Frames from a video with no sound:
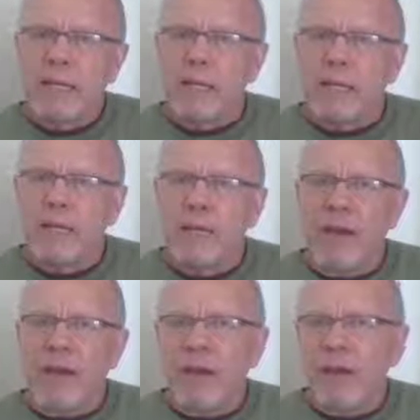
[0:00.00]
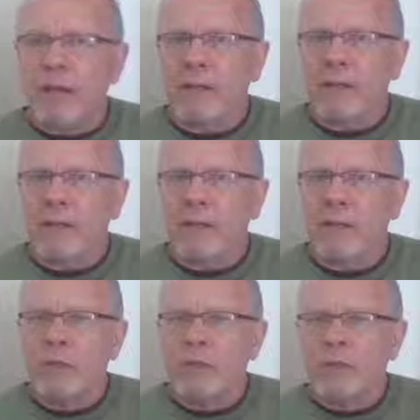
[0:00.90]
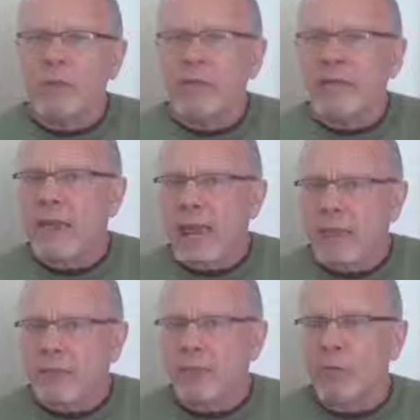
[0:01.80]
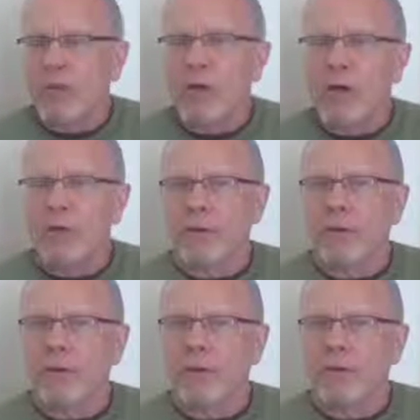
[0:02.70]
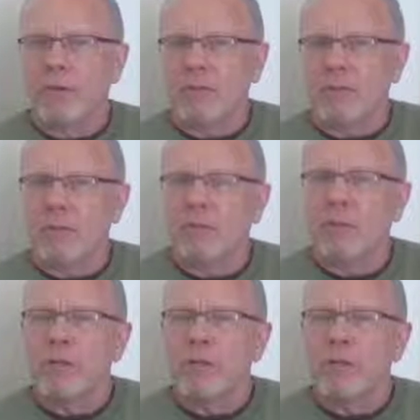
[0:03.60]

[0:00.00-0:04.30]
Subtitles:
is the fact that when you visit the actual AuthorCloud site,